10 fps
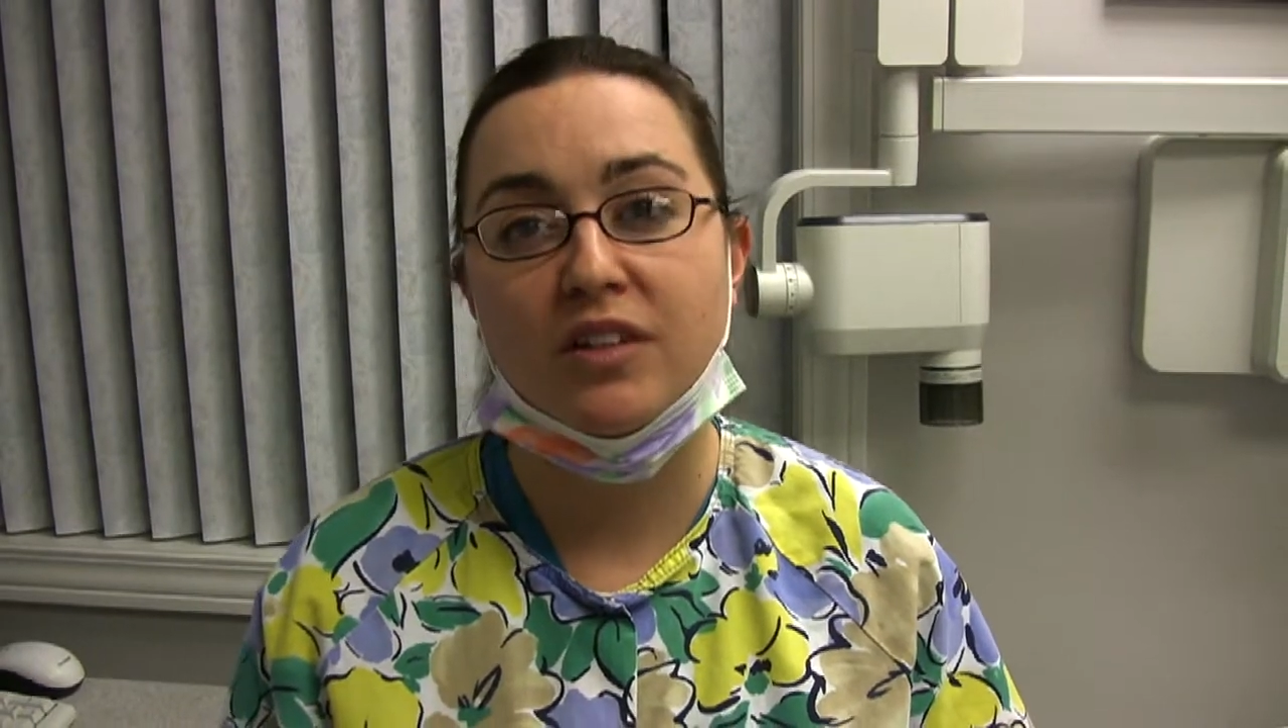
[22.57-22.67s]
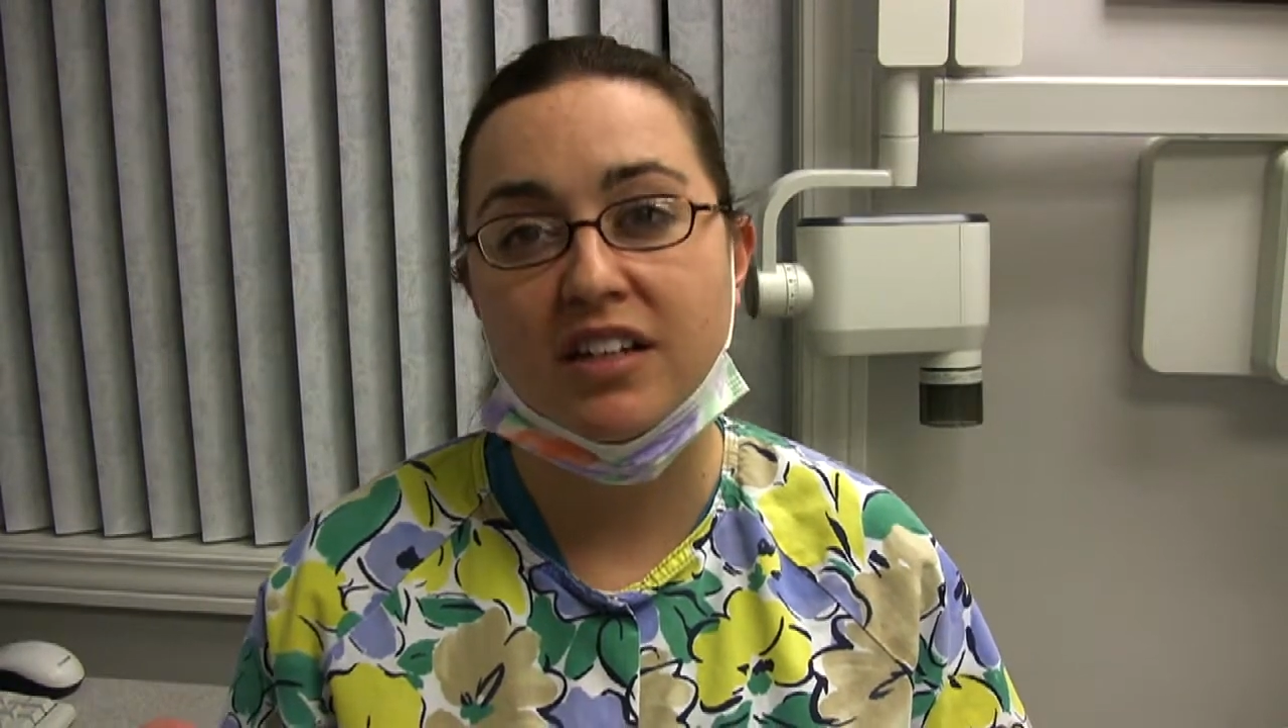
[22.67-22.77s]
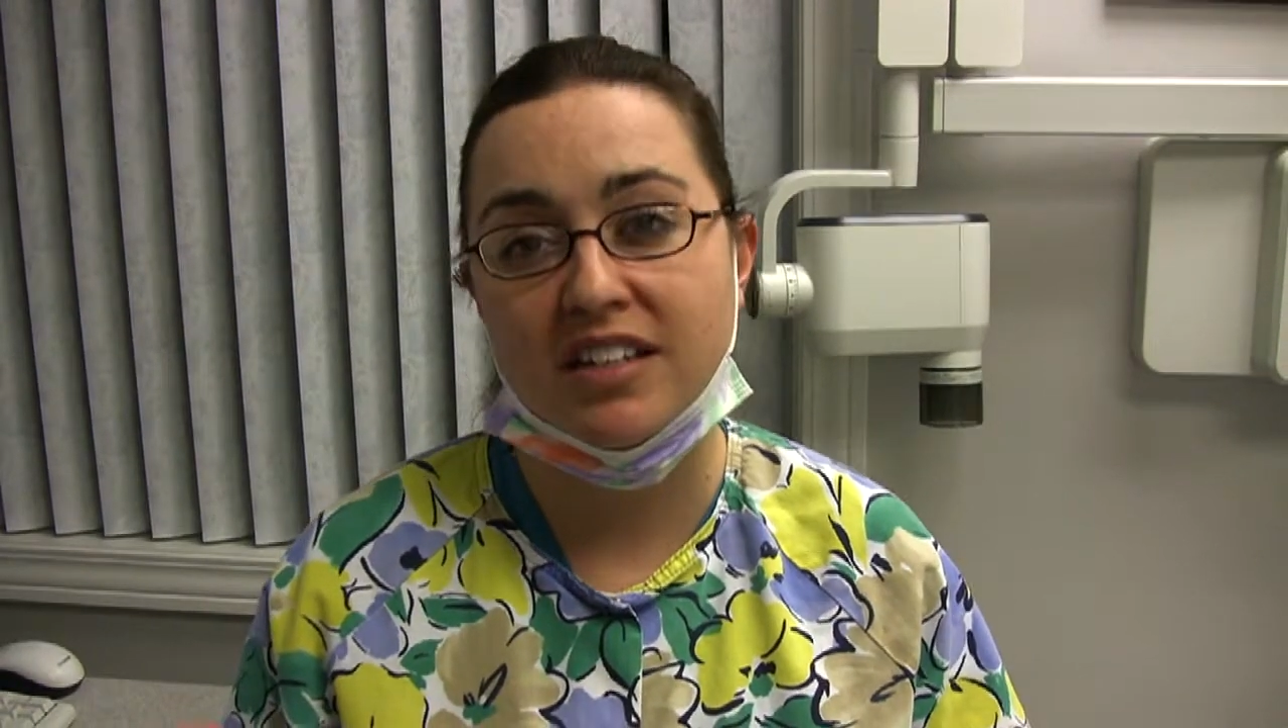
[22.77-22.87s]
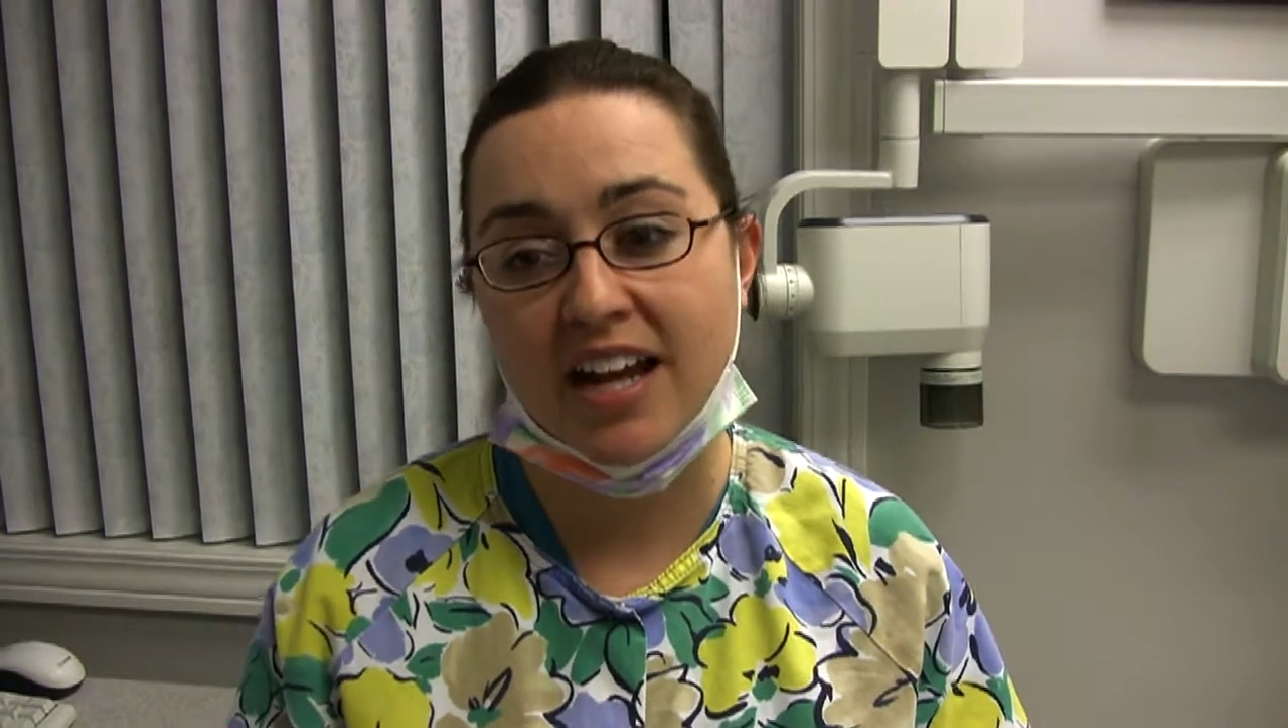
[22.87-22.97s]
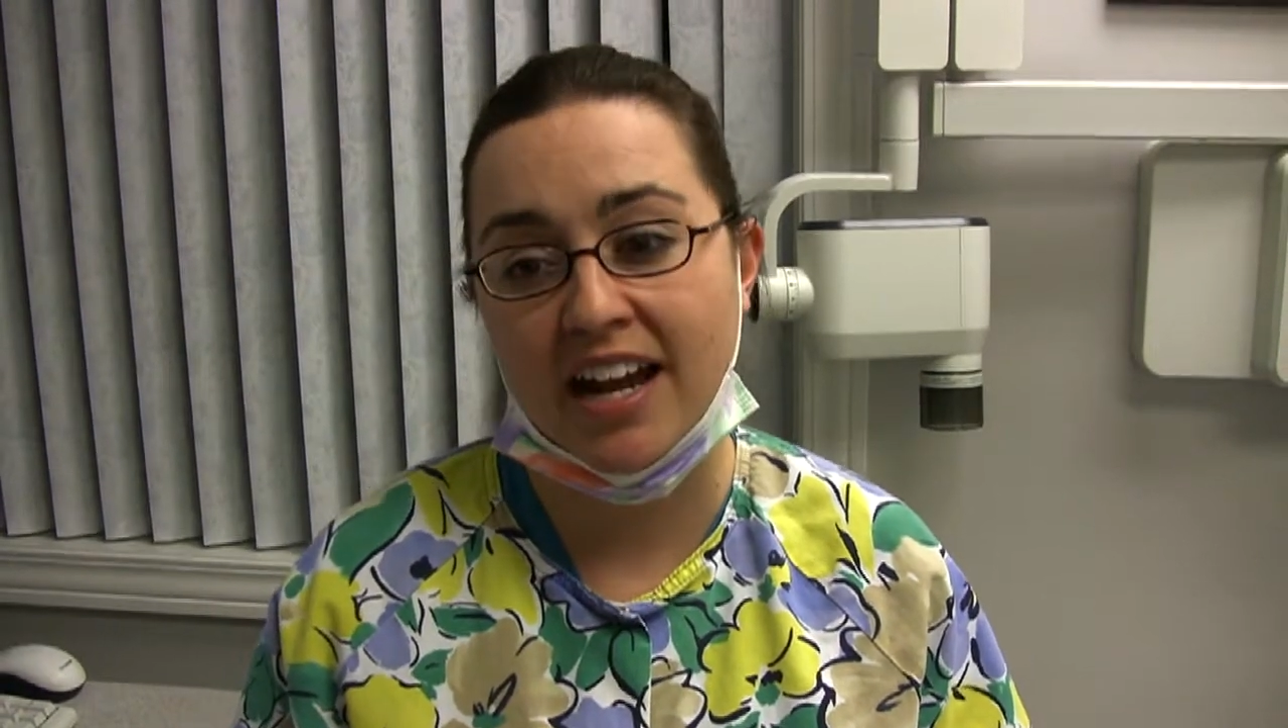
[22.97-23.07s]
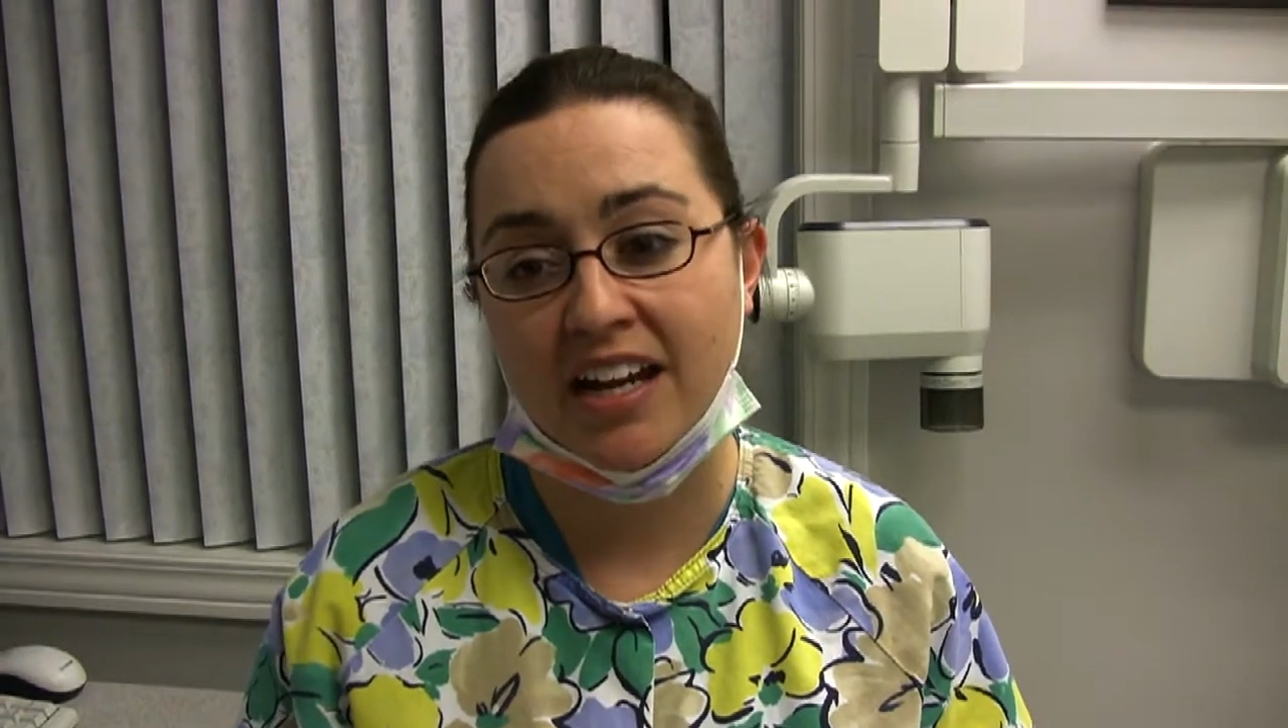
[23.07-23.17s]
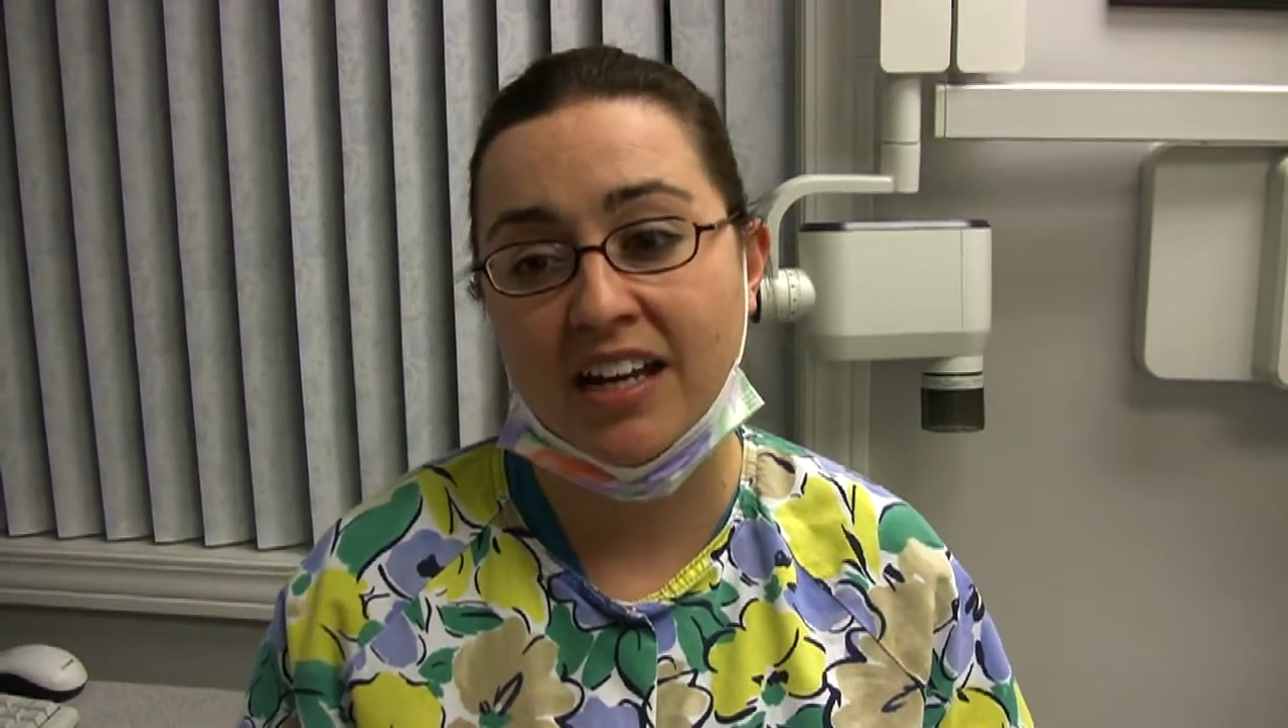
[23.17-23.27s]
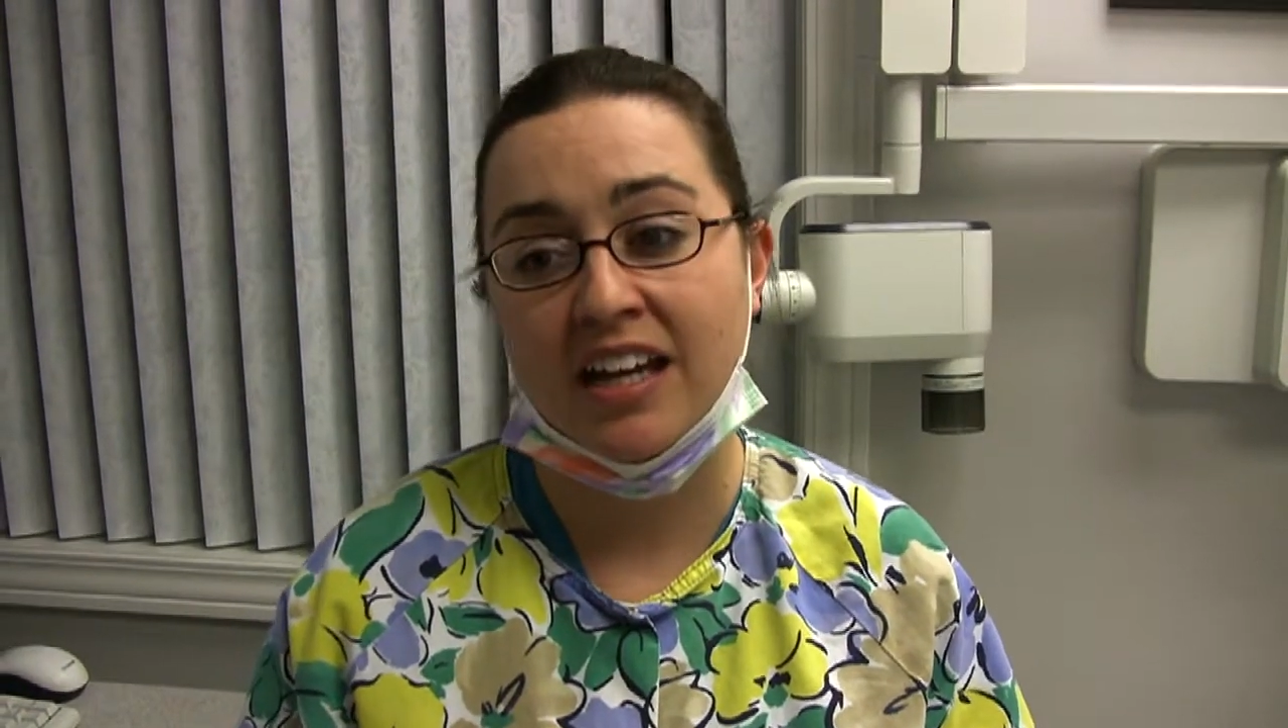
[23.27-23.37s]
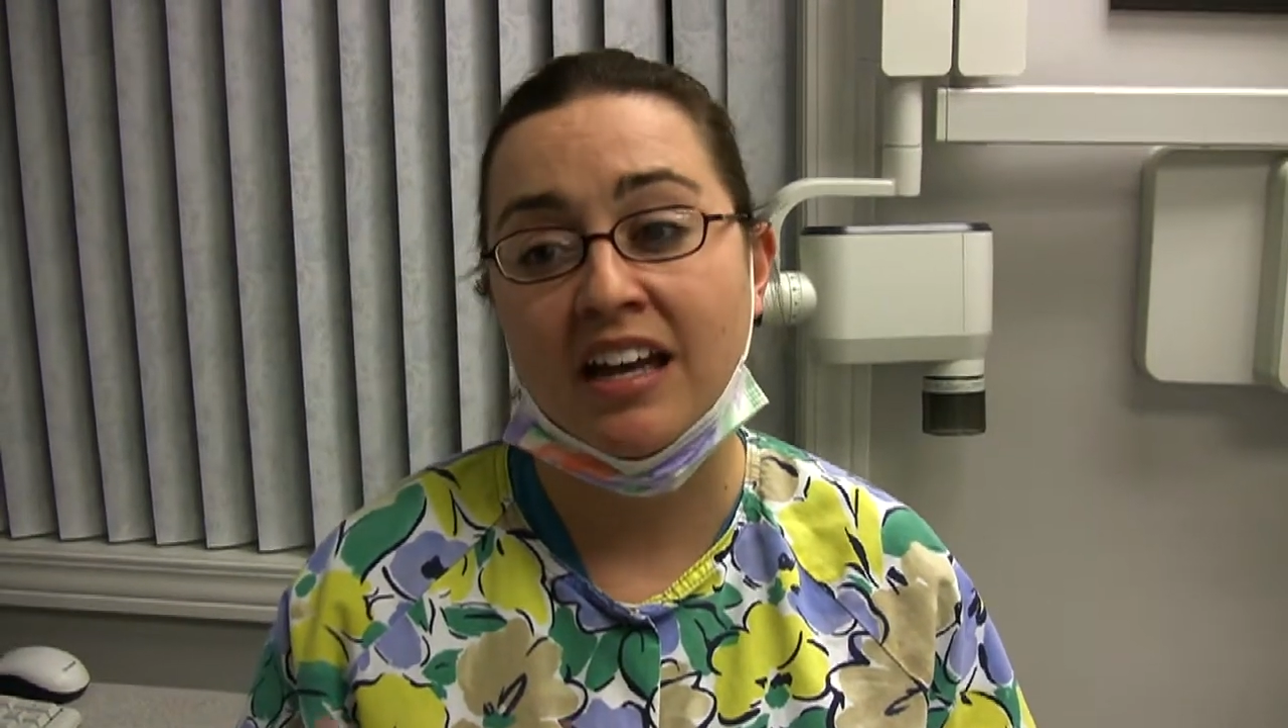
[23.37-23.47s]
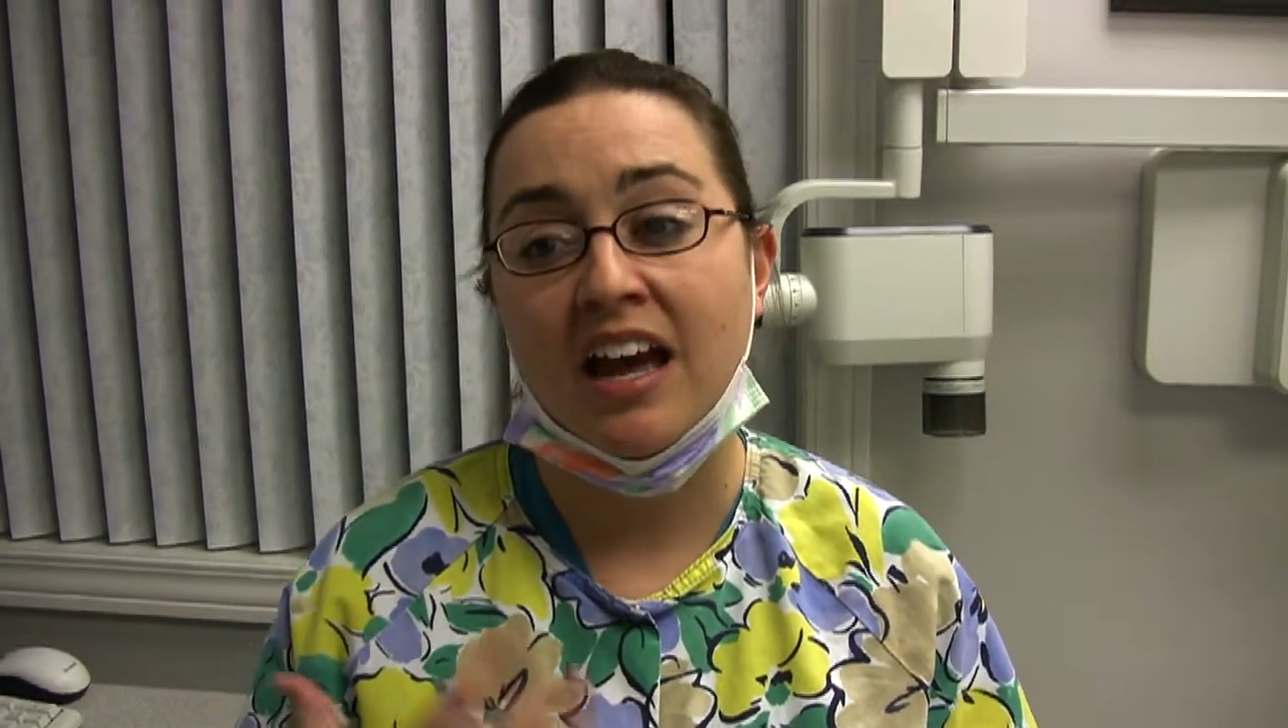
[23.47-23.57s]

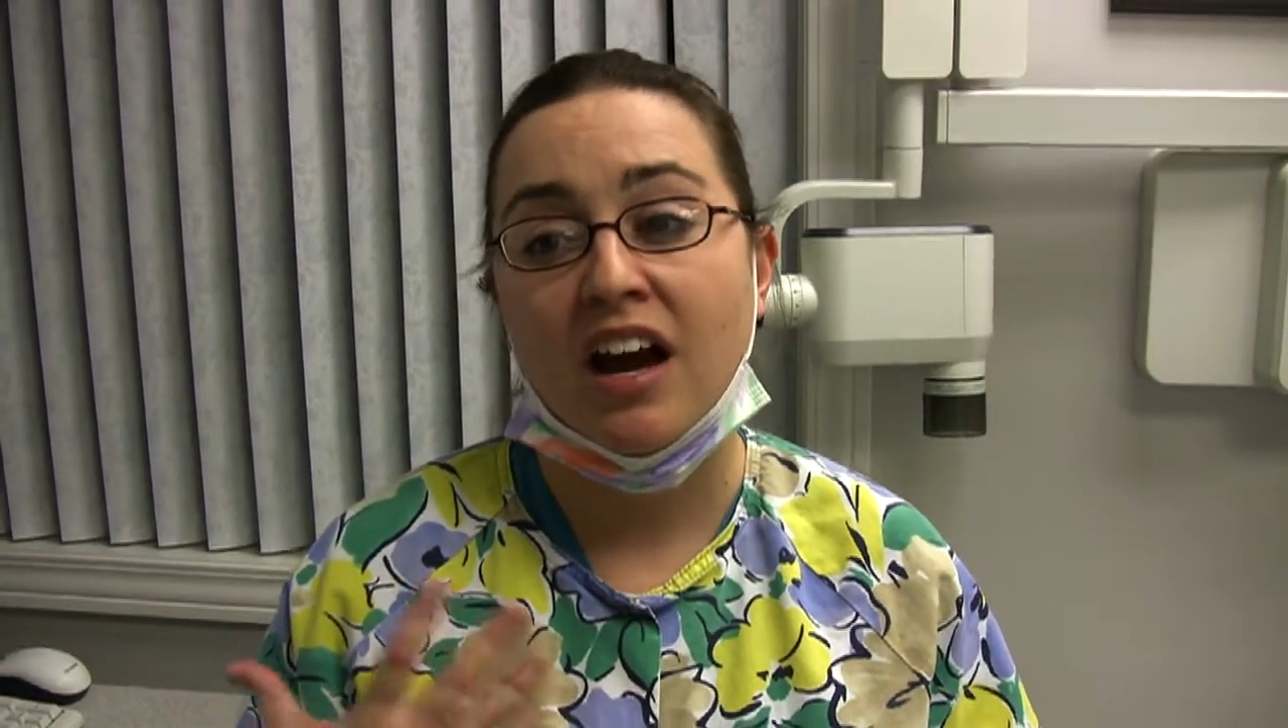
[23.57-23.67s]
containing